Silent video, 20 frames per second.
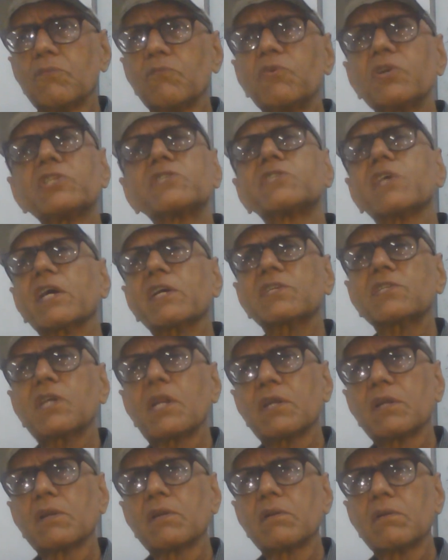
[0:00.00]
which
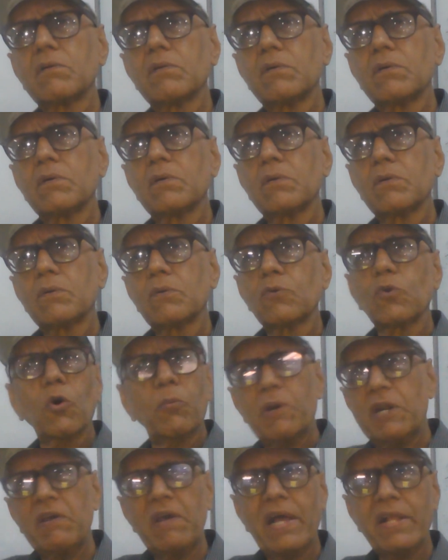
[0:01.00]
section.
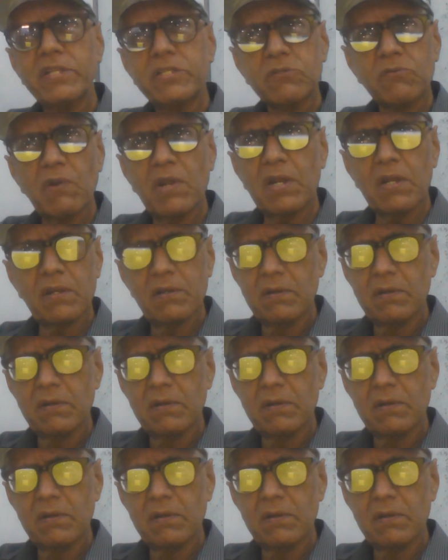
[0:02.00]
Nobody else will